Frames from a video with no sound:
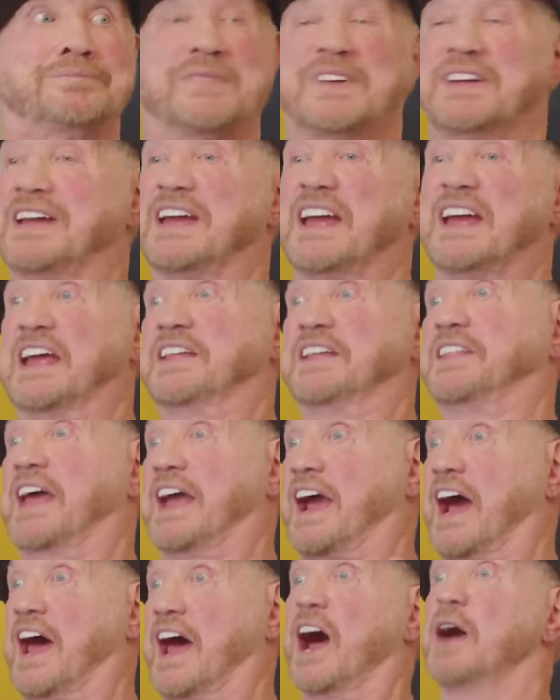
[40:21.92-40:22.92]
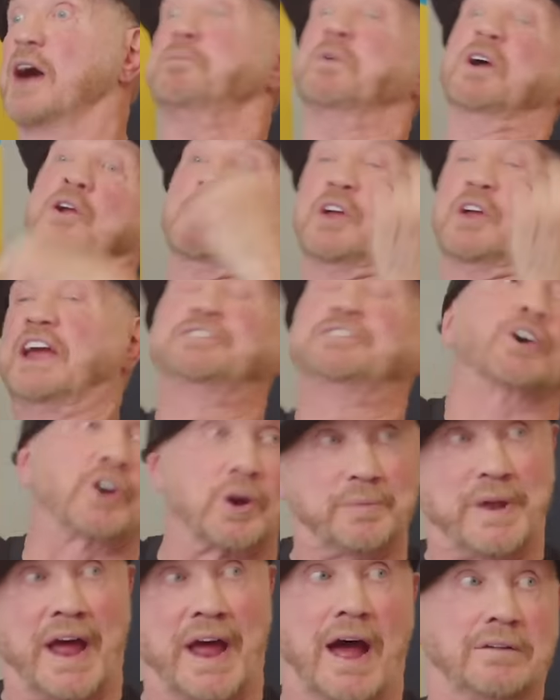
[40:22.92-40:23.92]
Mm. They got up. He took
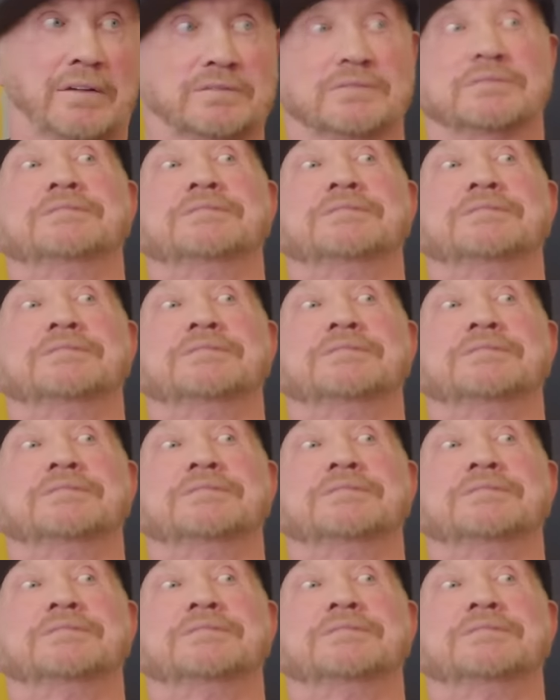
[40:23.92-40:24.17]
them down.